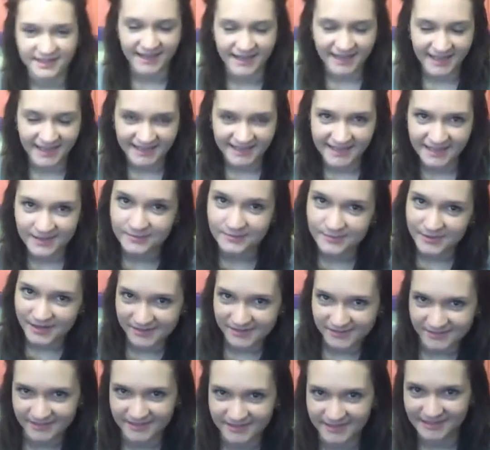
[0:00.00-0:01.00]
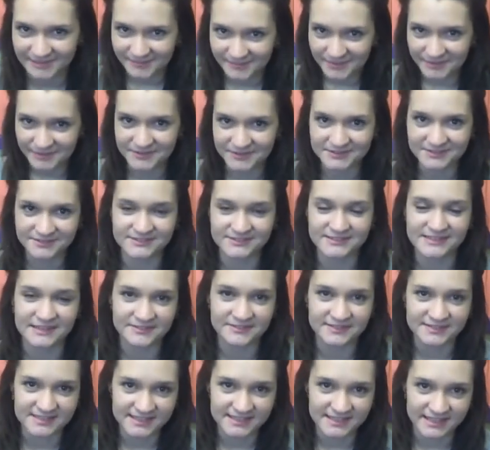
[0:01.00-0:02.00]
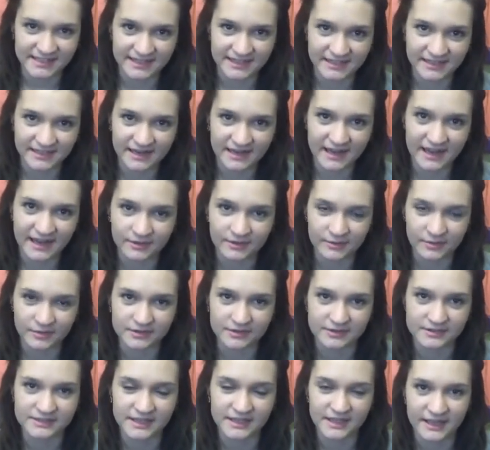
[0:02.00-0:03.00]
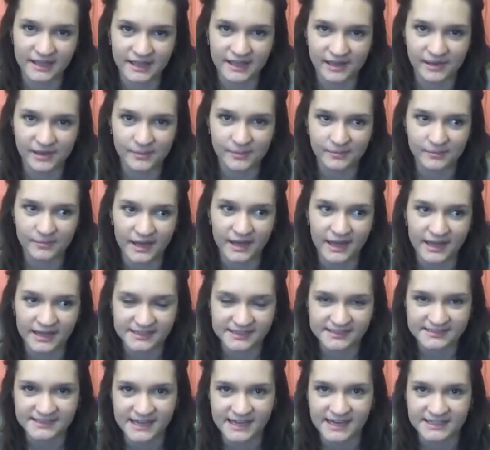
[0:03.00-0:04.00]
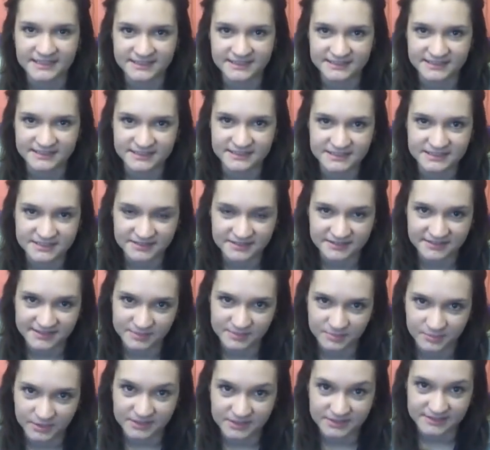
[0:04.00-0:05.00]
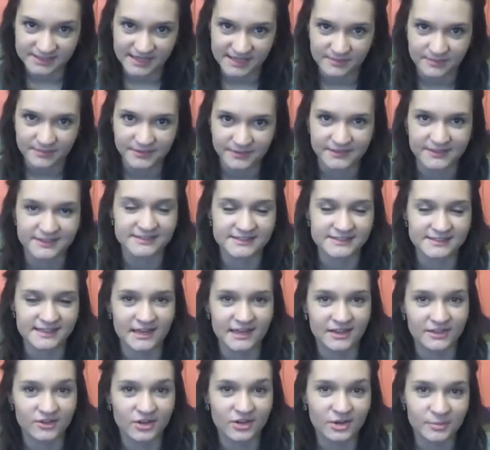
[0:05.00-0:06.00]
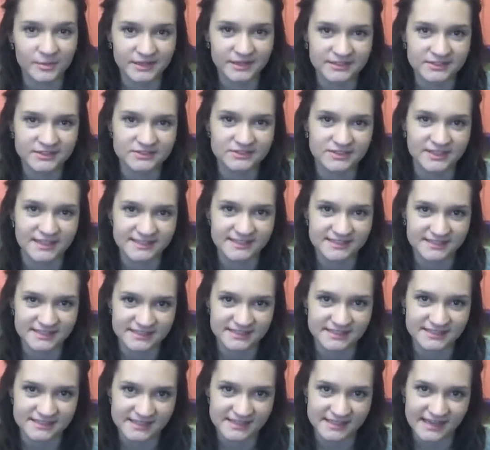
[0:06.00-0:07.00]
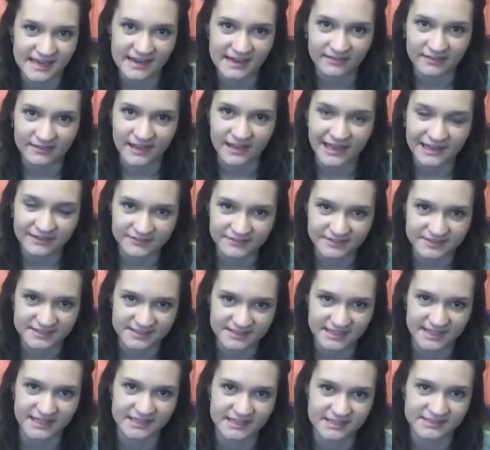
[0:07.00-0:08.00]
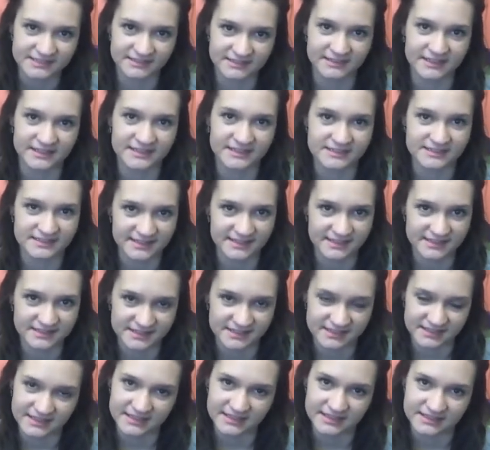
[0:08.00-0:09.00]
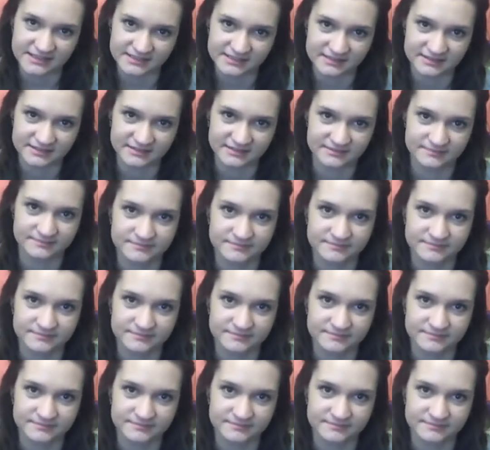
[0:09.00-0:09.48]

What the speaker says: Hi, I'm Bethany, I'm also 17 and I decided to do this project because I thought it'd be interesting to see how life has changed in the last 60 years.